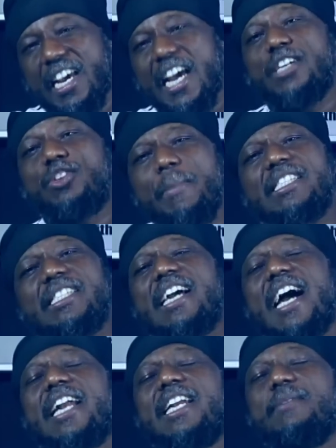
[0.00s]
a
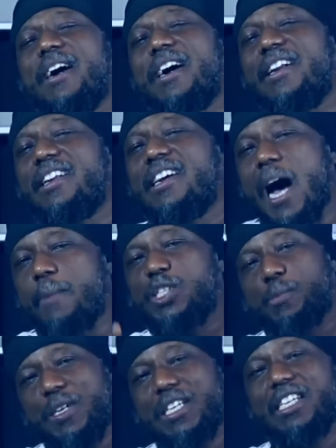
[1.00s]
domestic animal. I'm
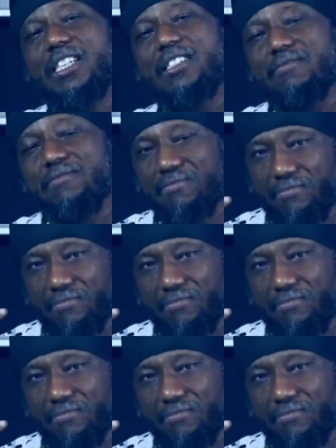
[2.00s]
speaking